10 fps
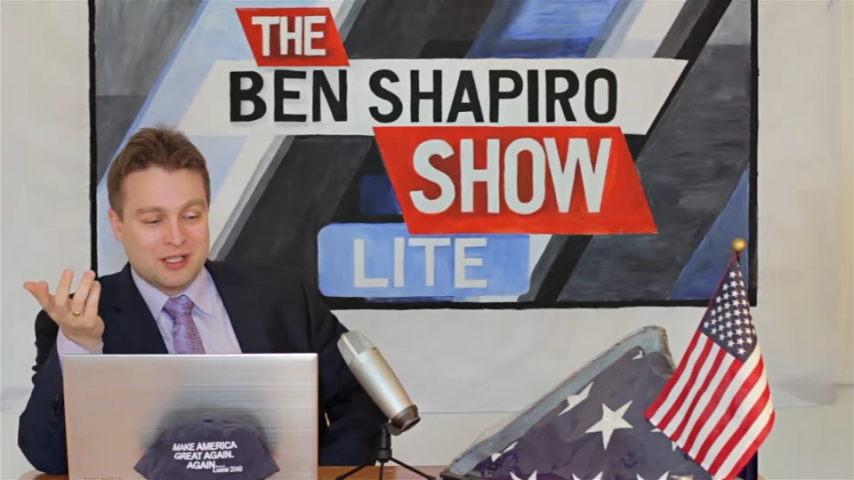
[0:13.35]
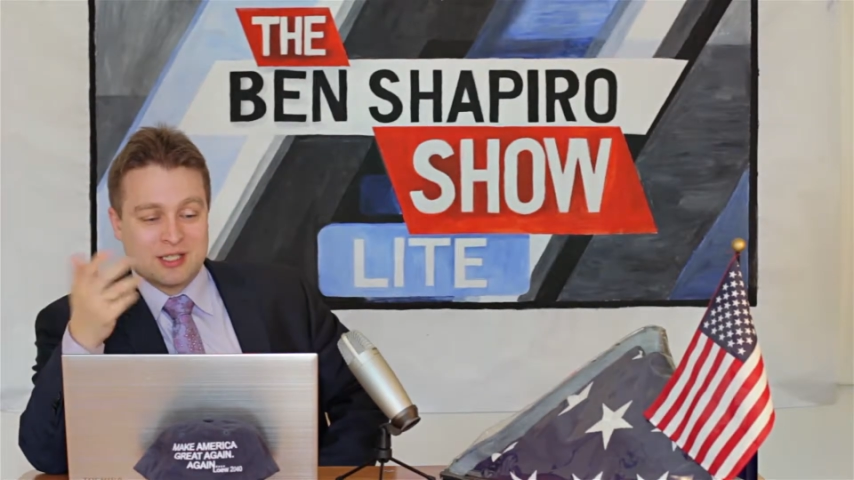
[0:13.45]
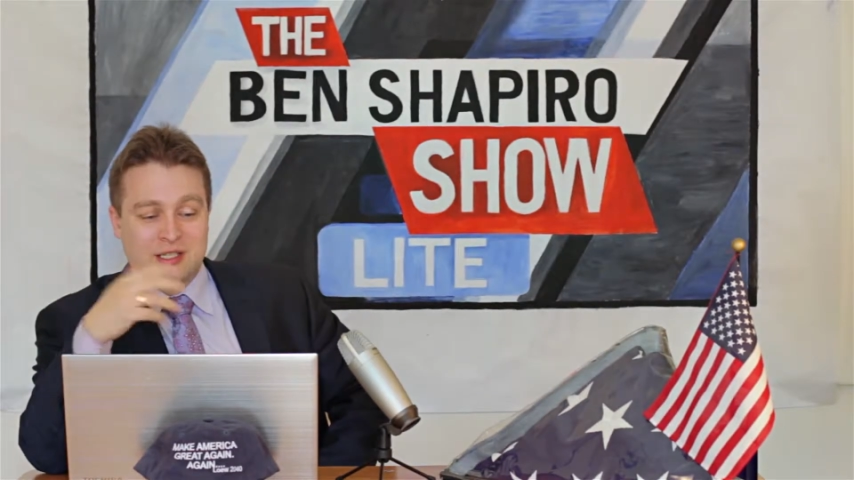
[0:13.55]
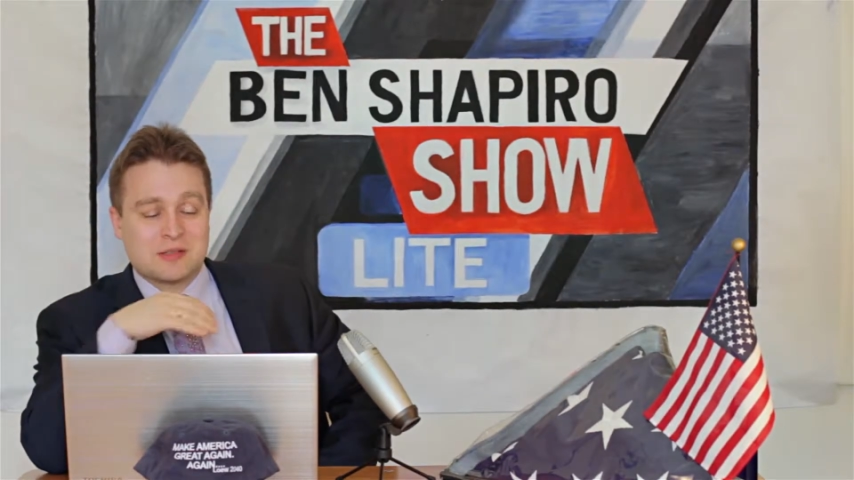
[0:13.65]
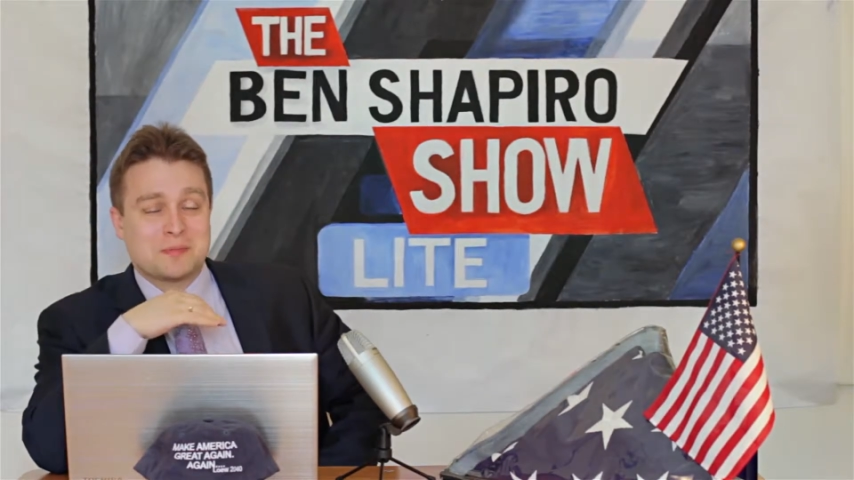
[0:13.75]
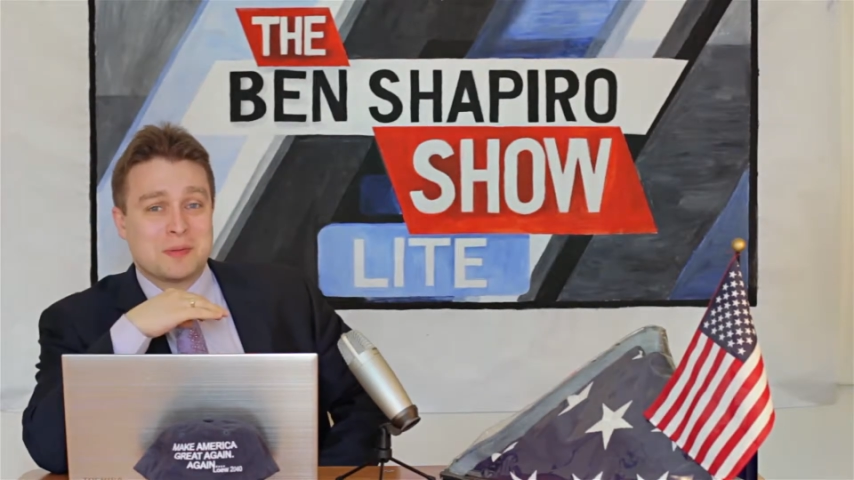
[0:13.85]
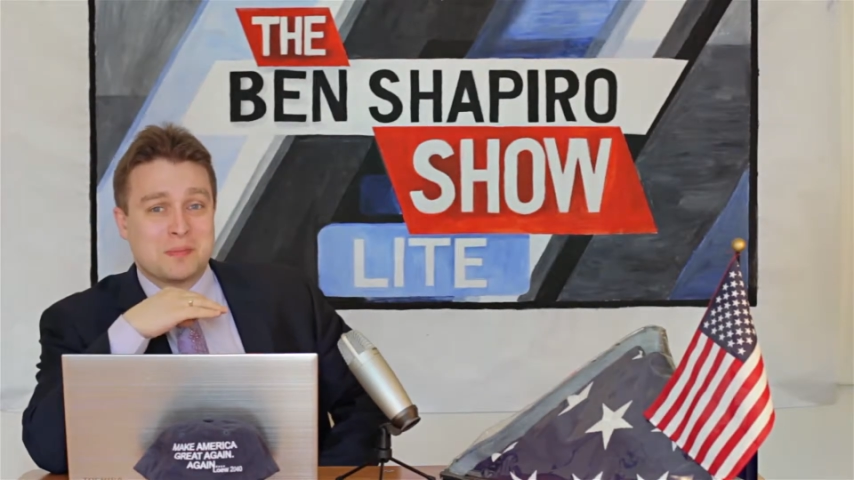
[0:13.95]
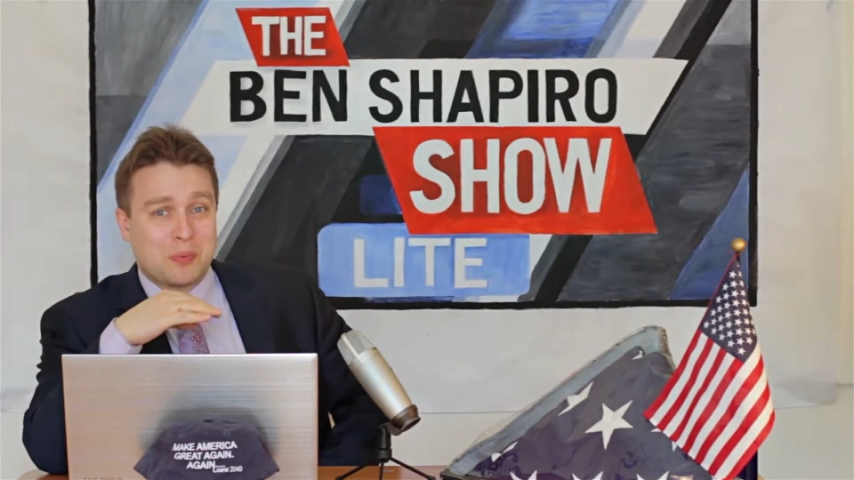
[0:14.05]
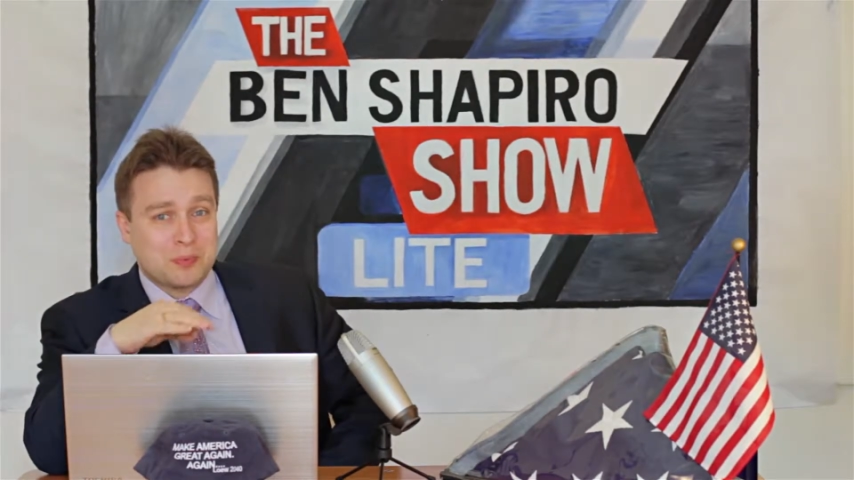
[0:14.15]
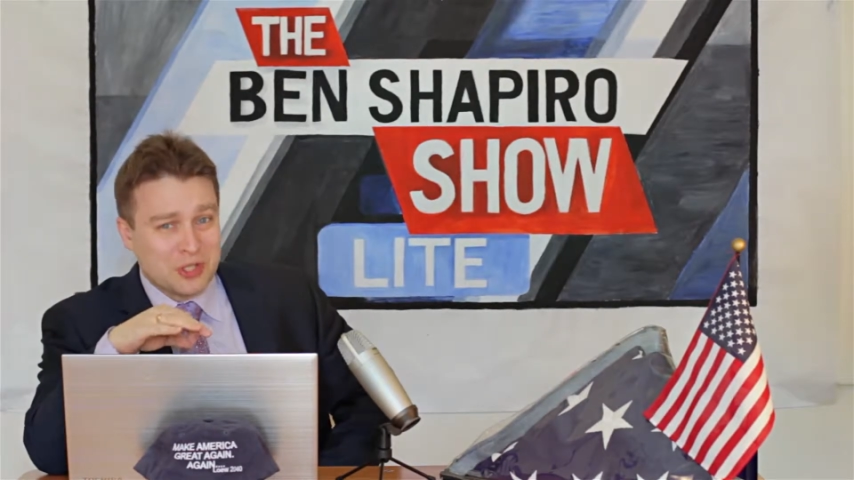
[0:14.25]
since it's
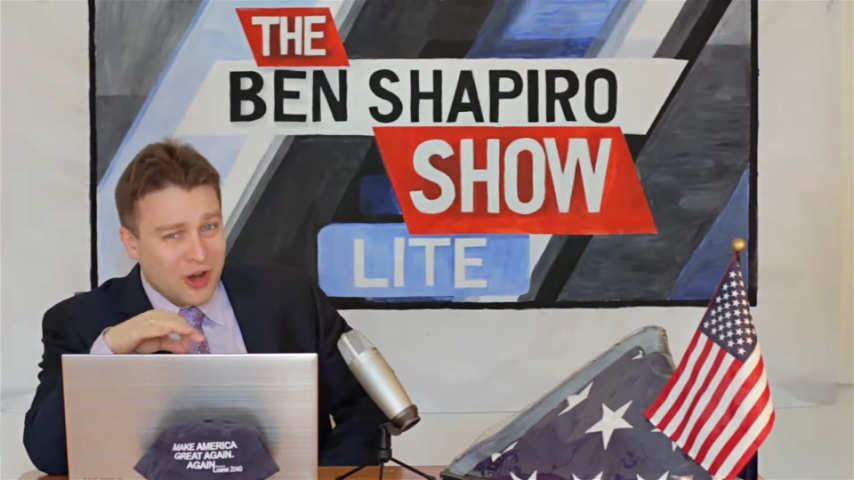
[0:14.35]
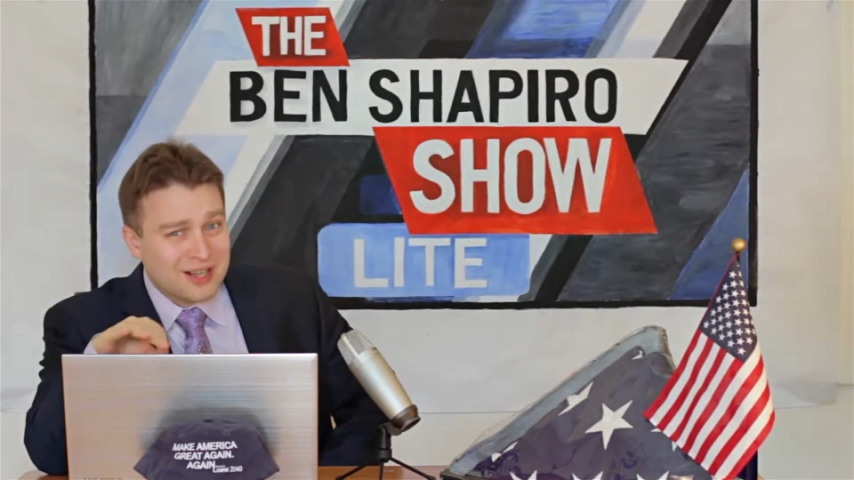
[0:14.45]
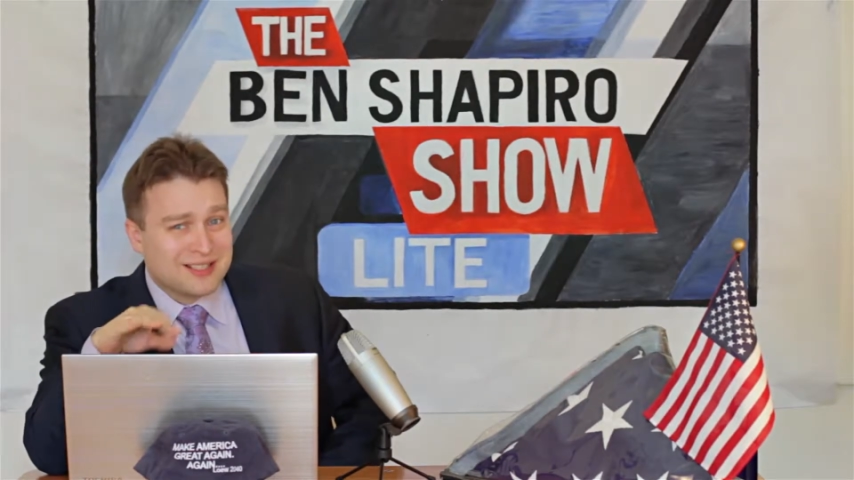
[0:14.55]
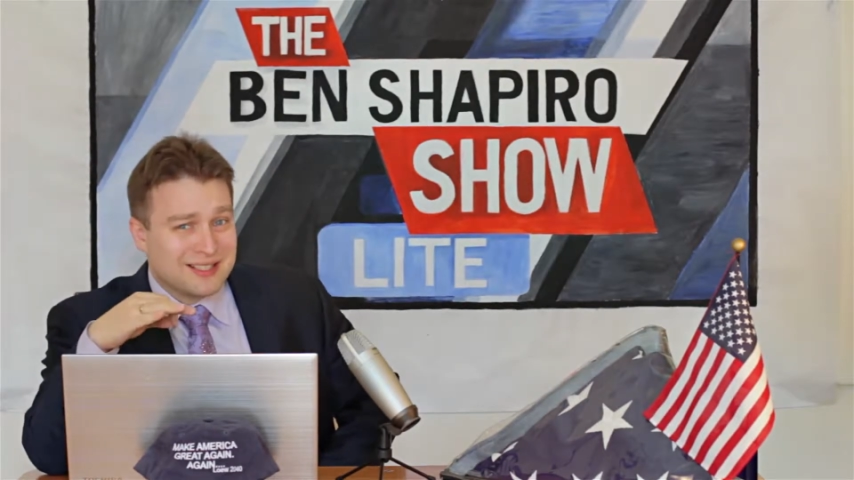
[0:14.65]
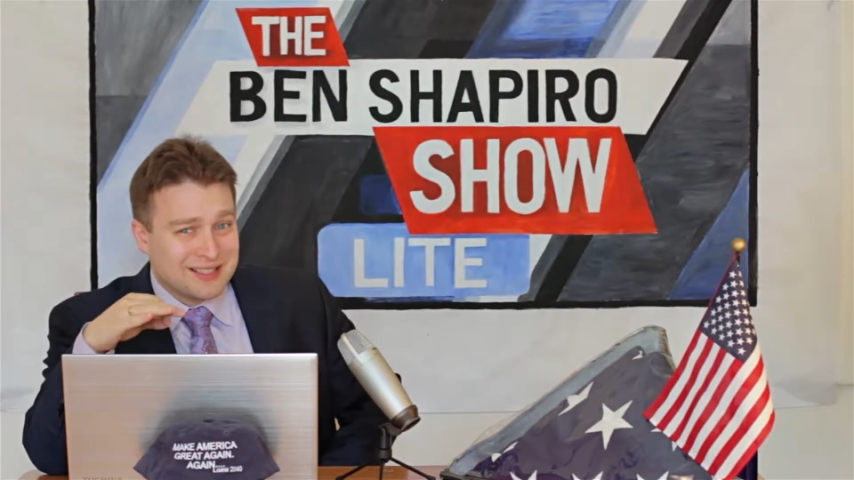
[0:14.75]
been talked to